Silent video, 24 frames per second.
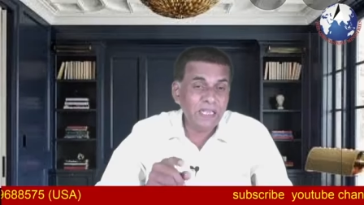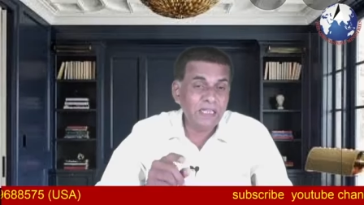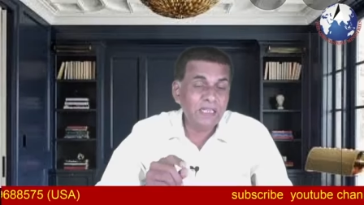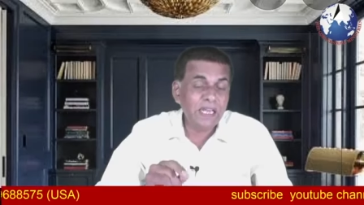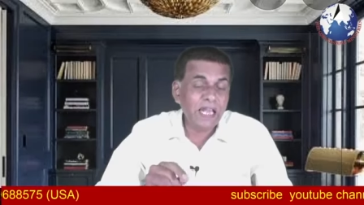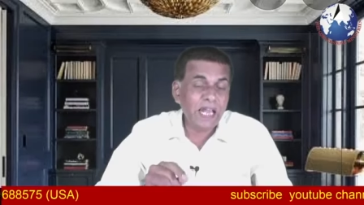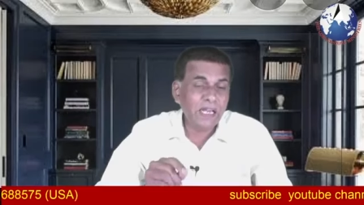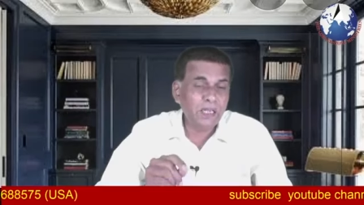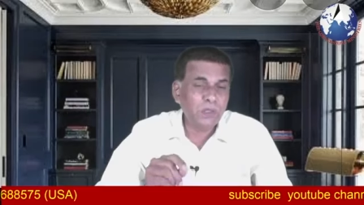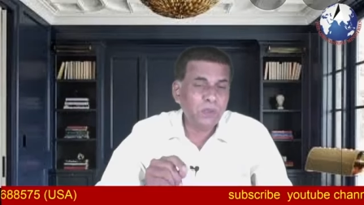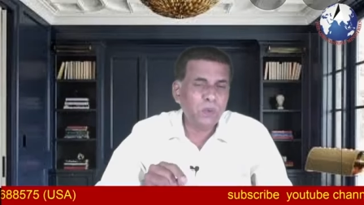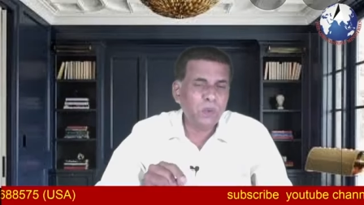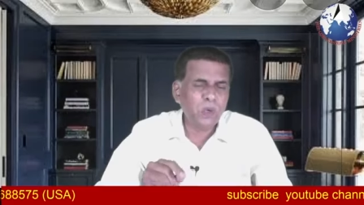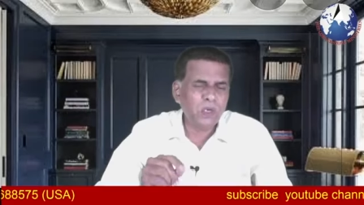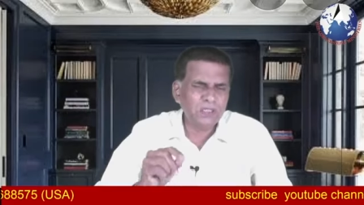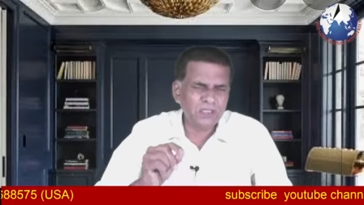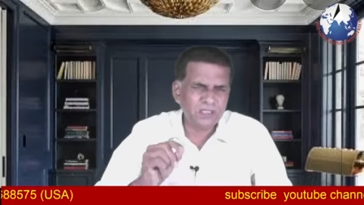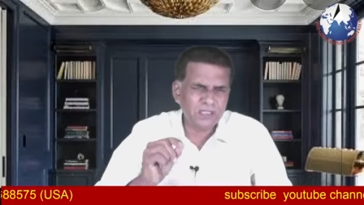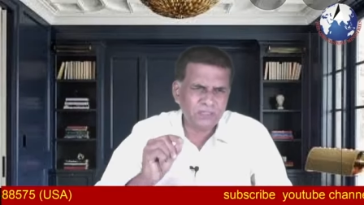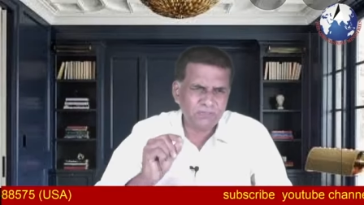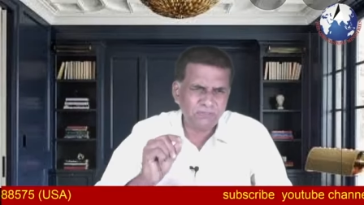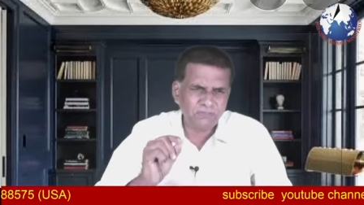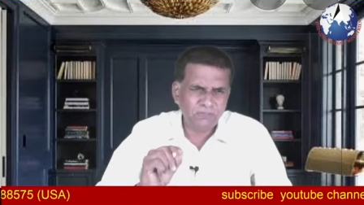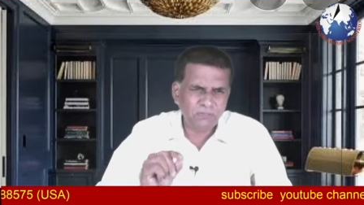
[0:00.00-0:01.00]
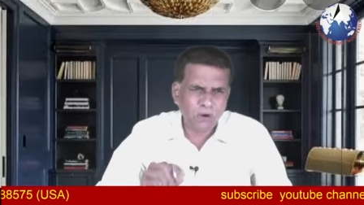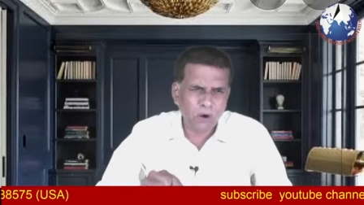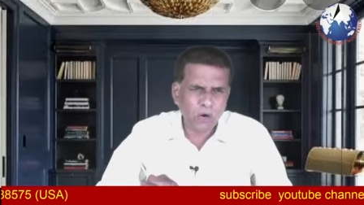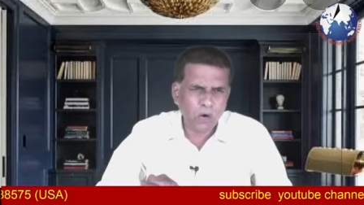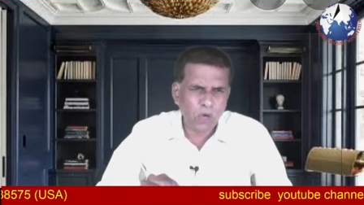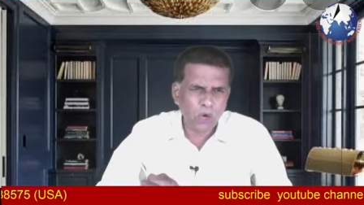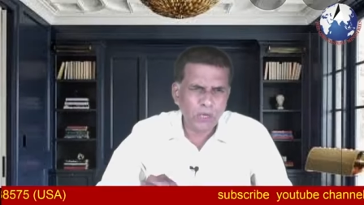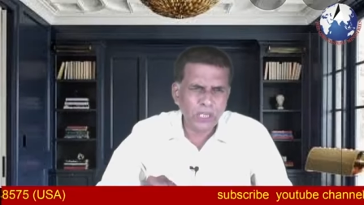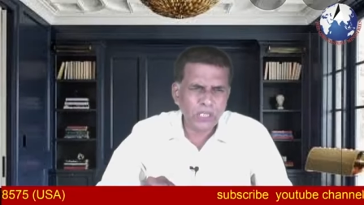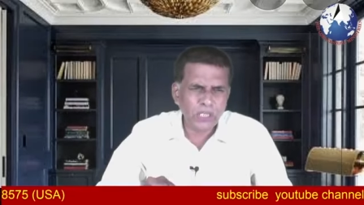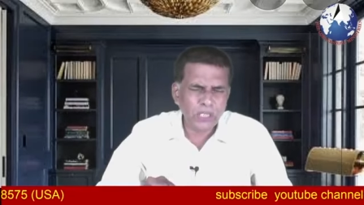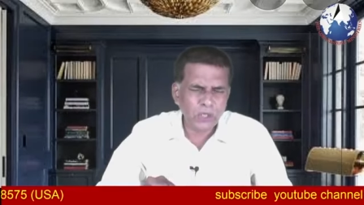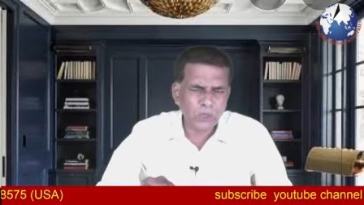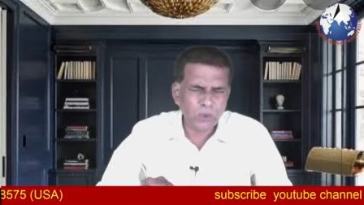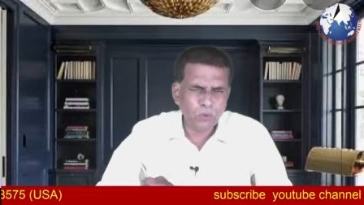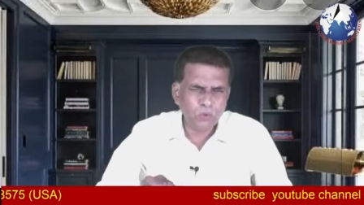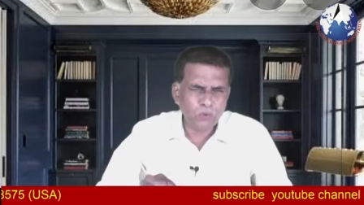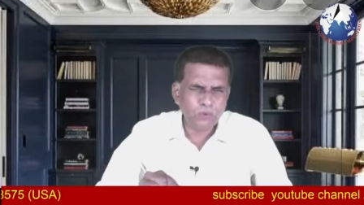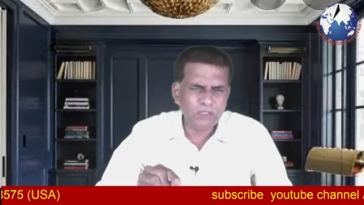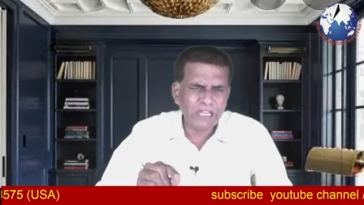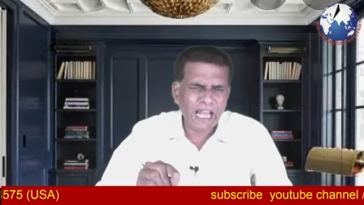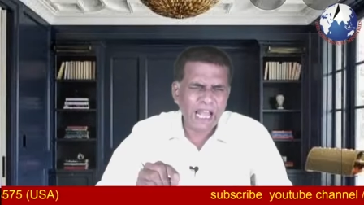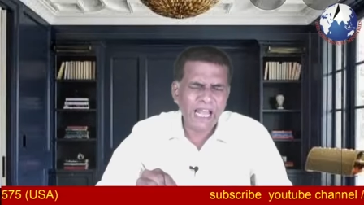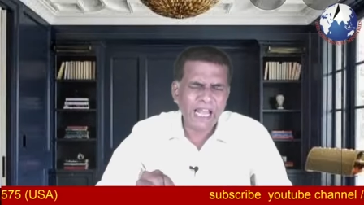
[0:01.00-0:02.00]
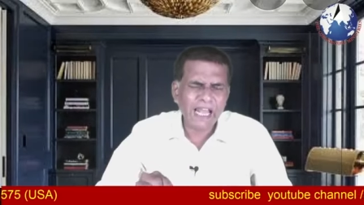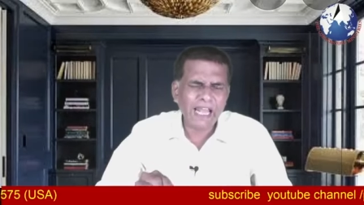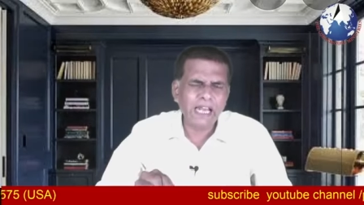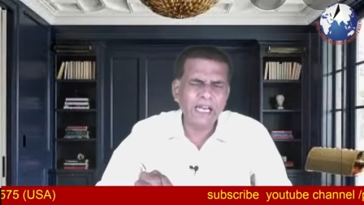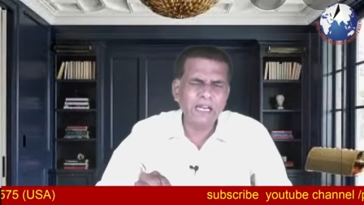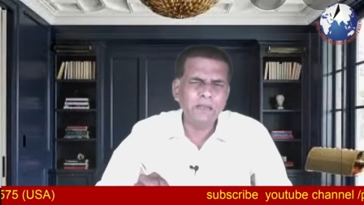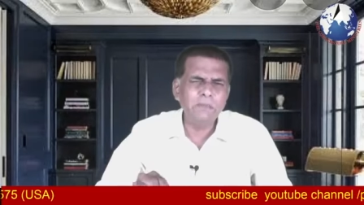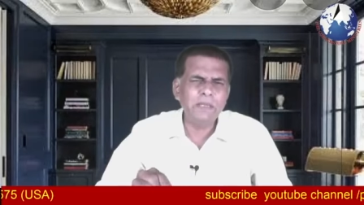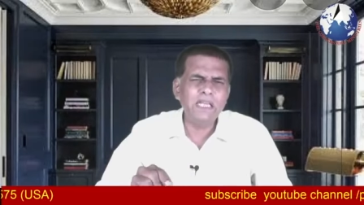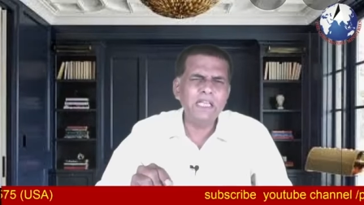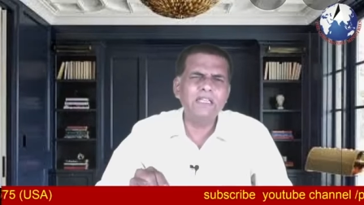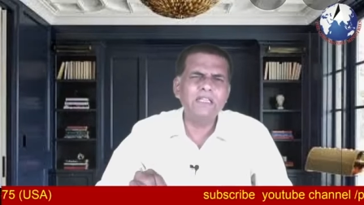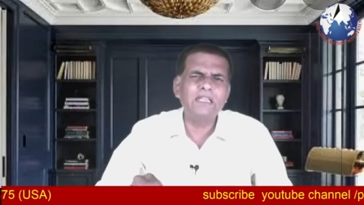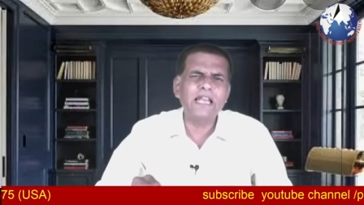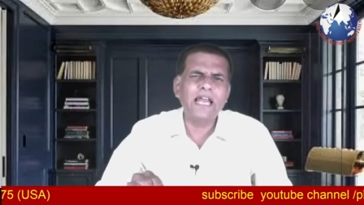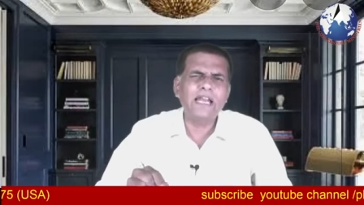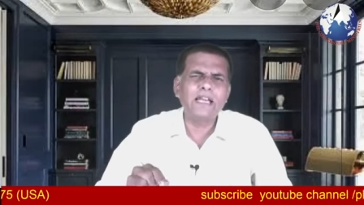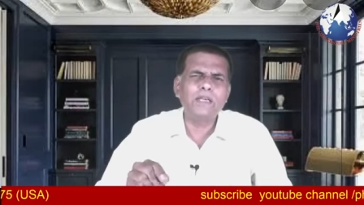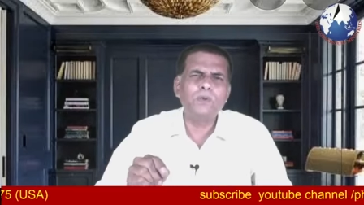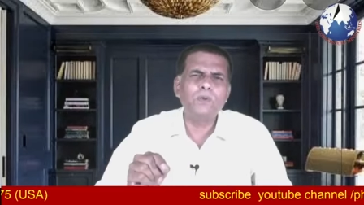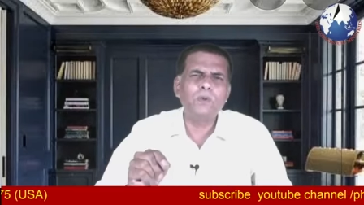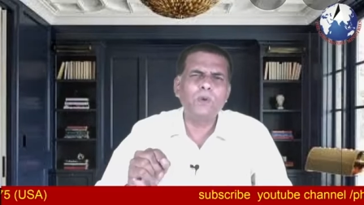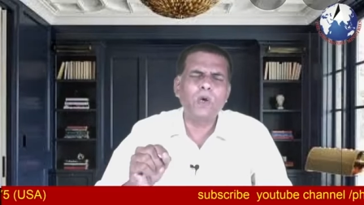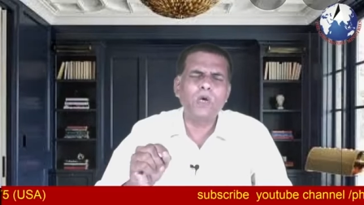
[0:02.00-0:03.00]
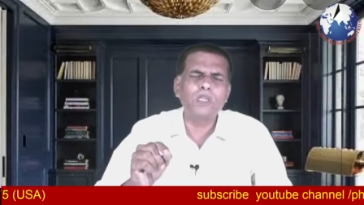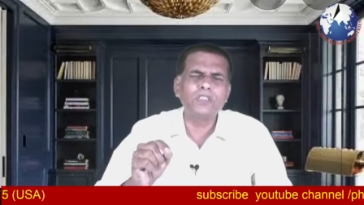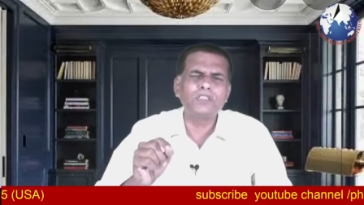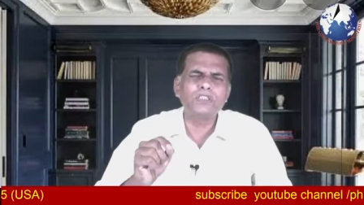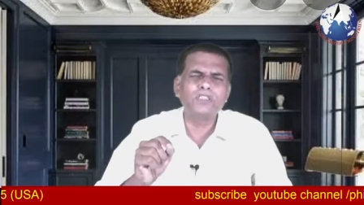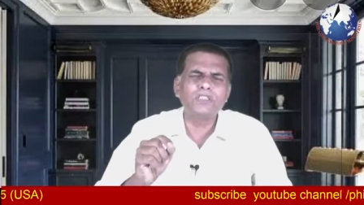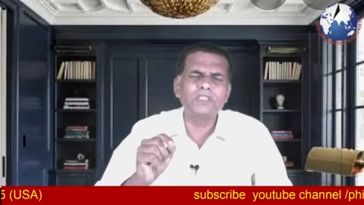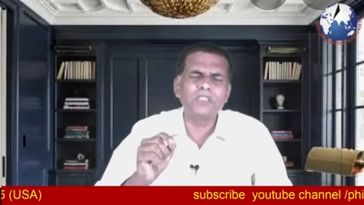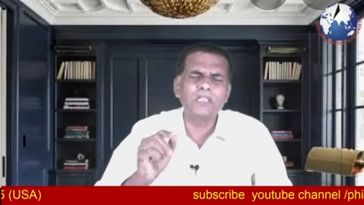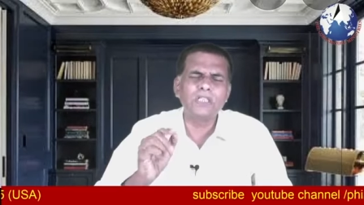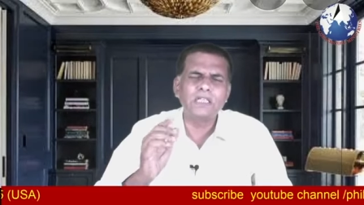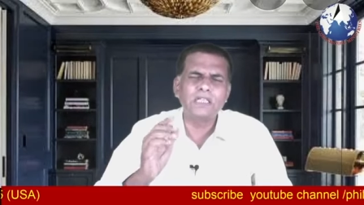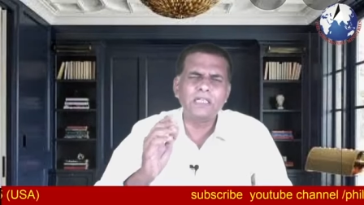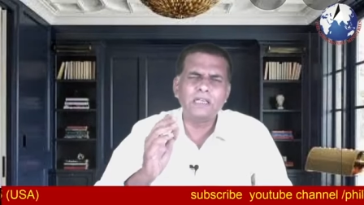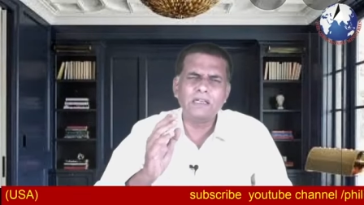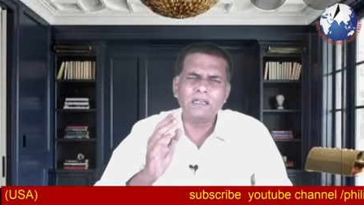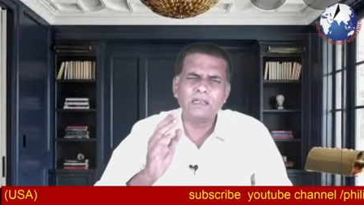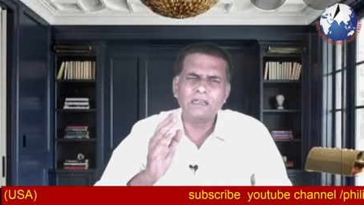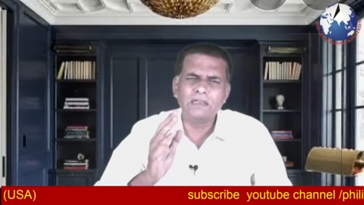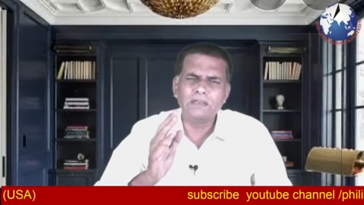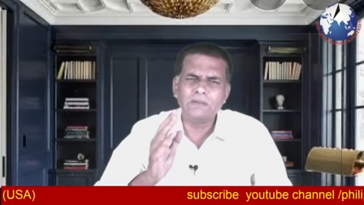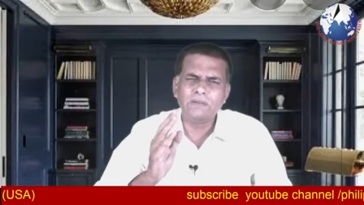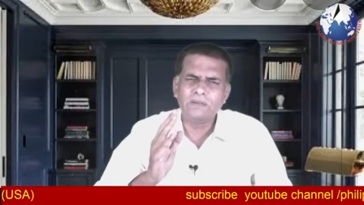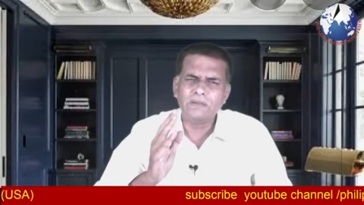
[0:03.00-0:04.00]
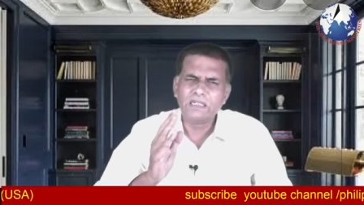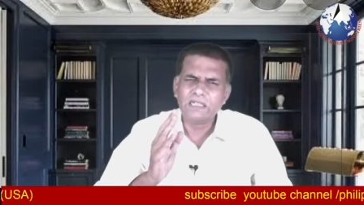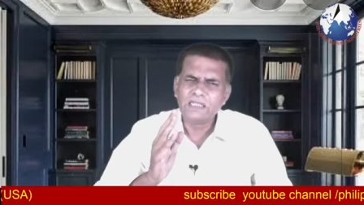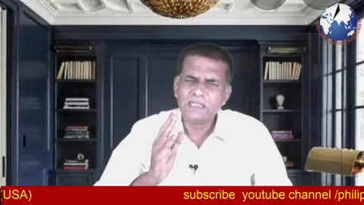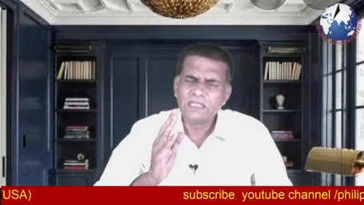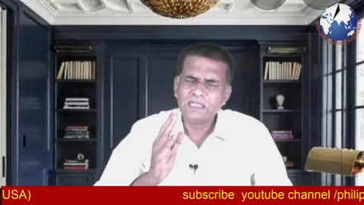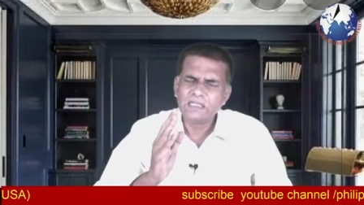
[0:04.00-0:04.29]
that was following you, the enemy that was. Uh,